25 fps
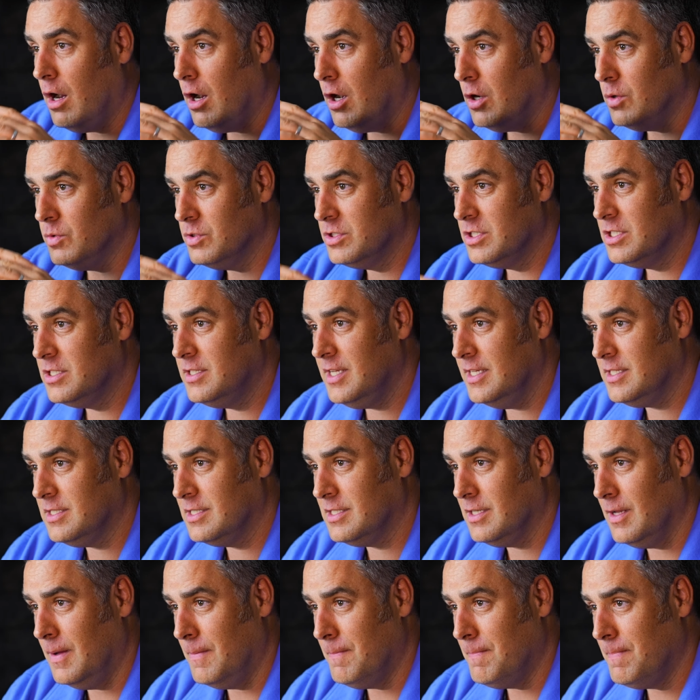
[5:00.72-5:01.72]
whole
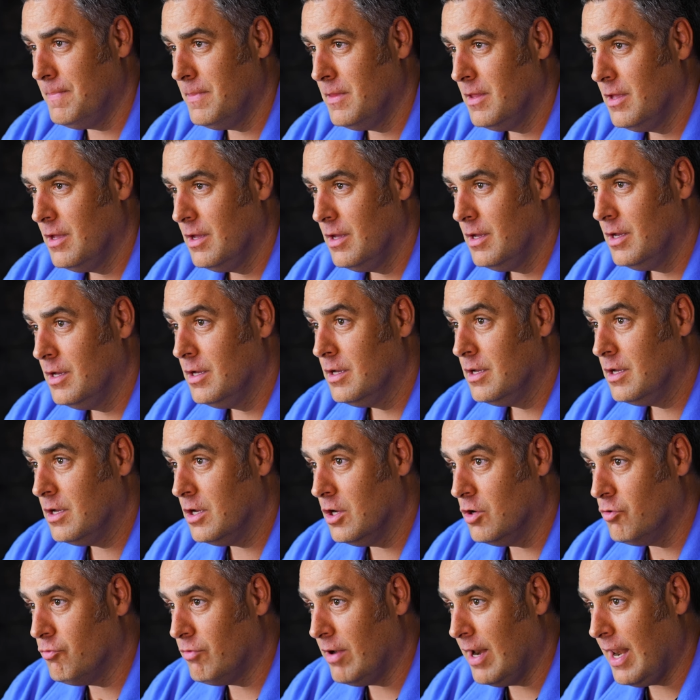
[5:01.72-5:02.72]
system
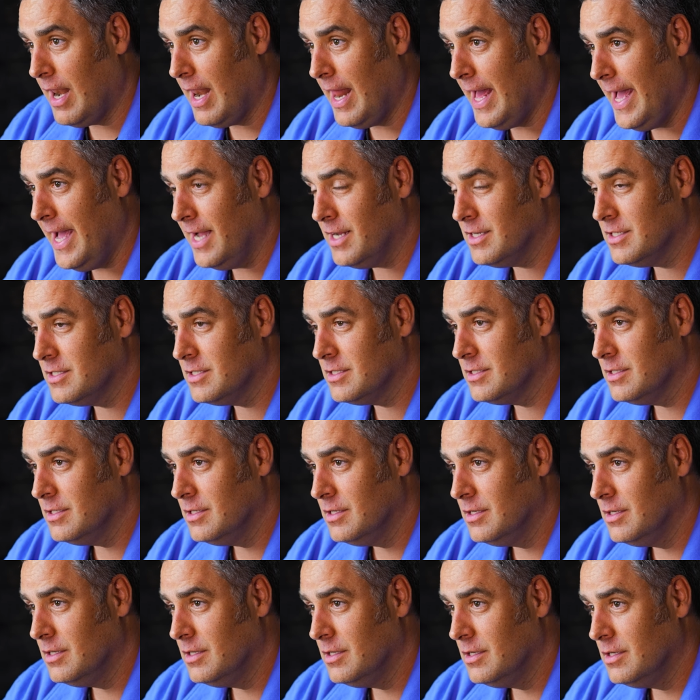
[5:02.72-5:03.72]
can relax
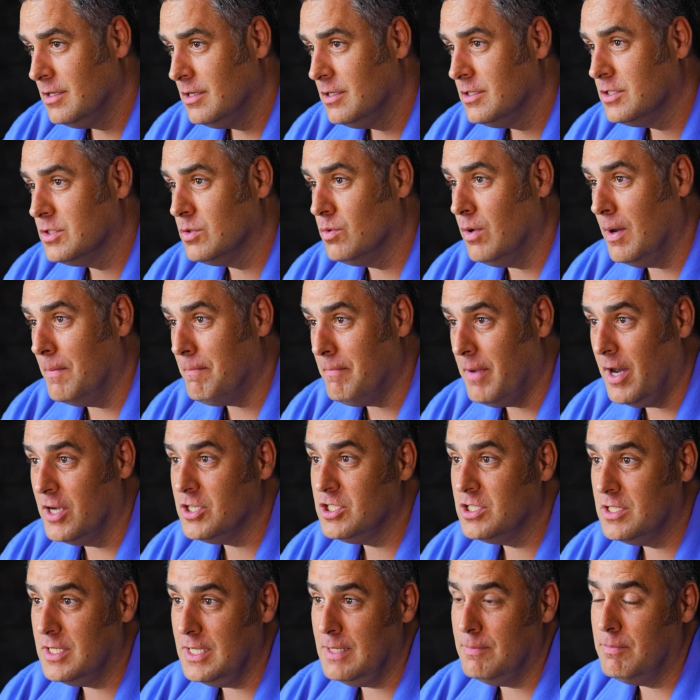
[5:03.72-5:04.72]
to a
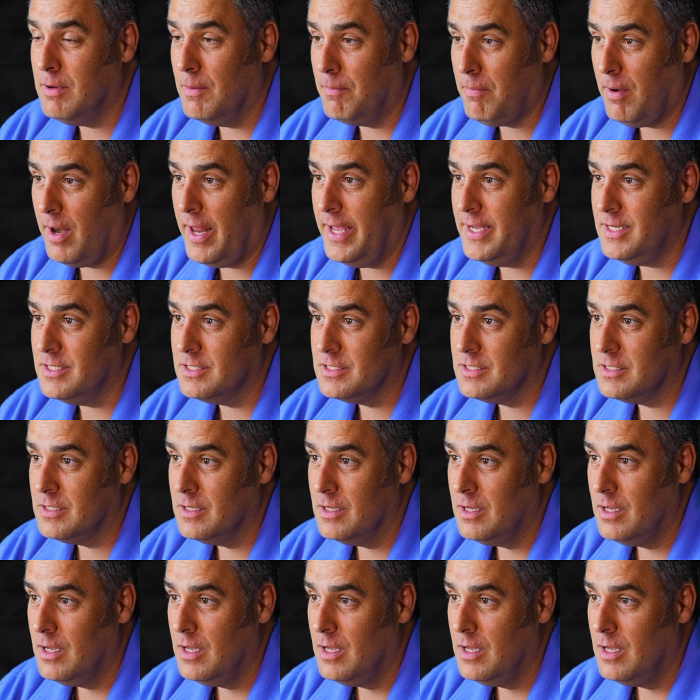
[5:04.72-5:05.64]
much deeper place.